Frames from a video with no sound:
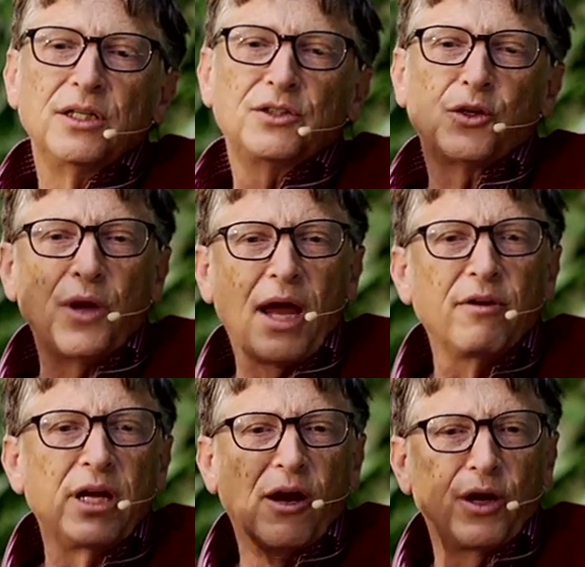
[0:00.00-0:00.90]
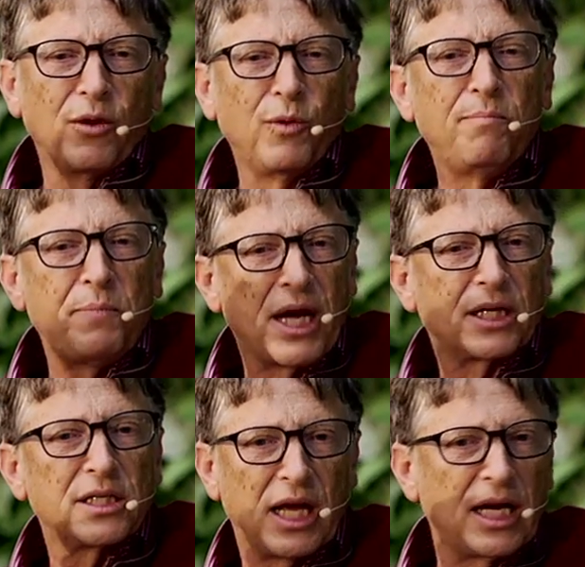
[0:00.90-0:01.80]
so every area we
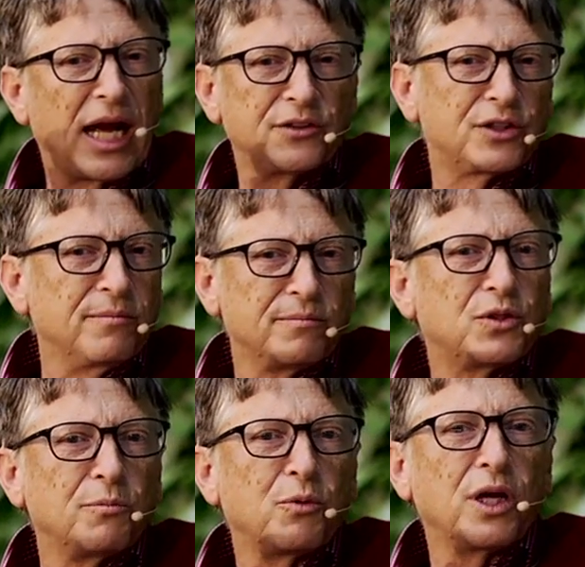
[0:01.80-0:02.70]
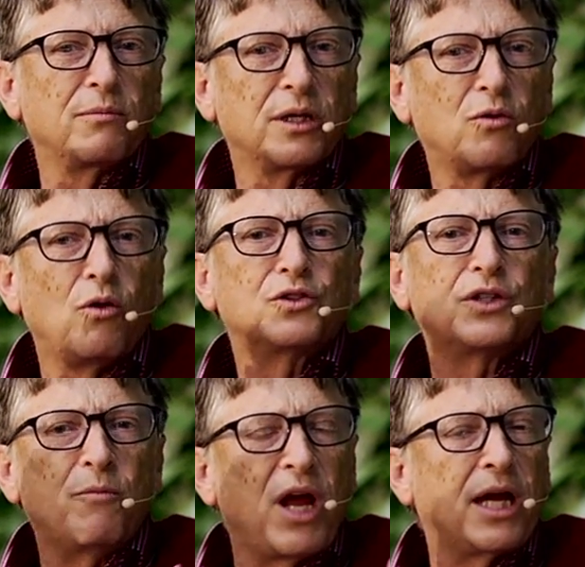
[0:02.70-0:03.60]
picked and had some pretty big goals.
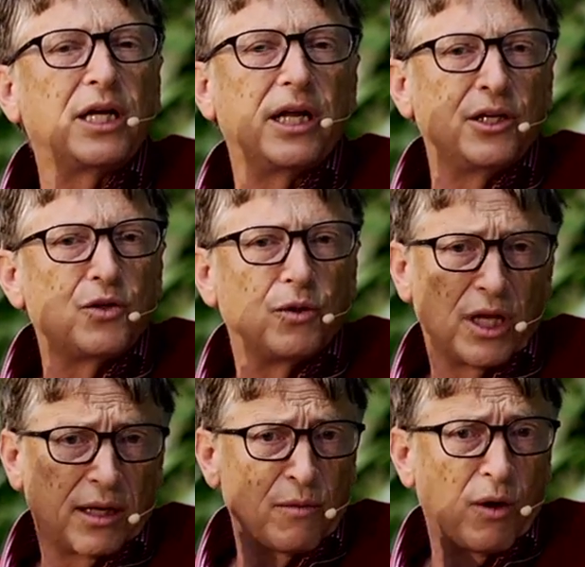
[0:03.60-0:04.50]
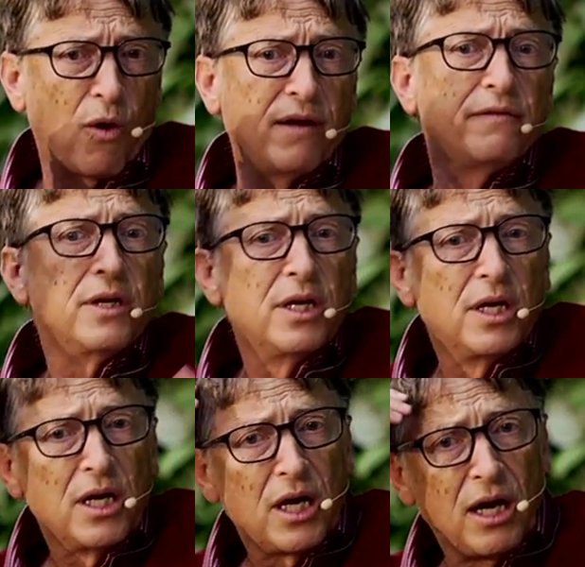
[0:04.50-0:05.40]
Some we had to get into it, like my wife,
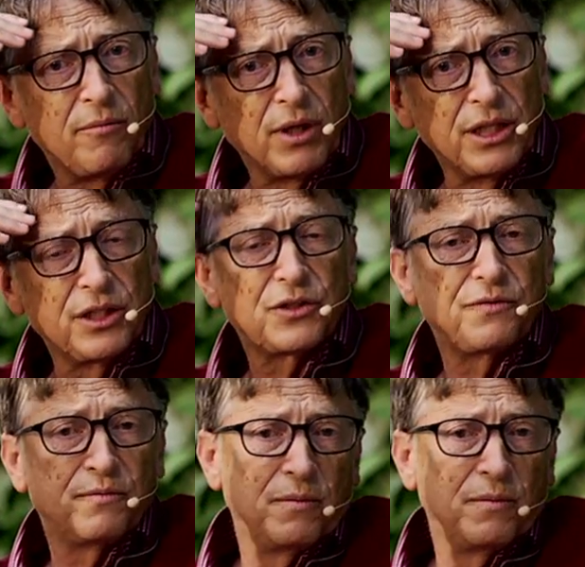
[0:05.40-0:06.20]
Melinda's